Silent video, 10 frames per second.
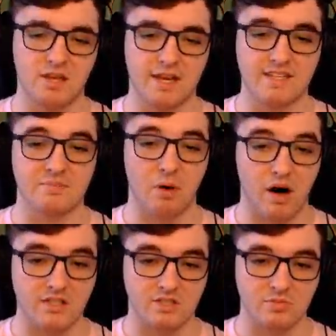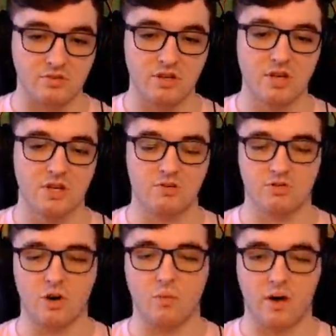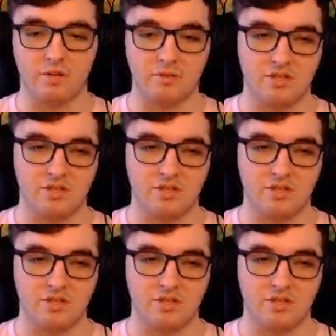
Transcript: as possible. You don't want to be